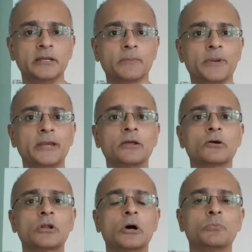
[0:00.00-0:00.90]
Depending
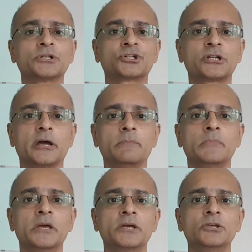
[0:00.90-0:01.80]
on how much time
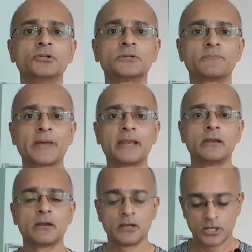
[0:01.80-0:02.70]
you spend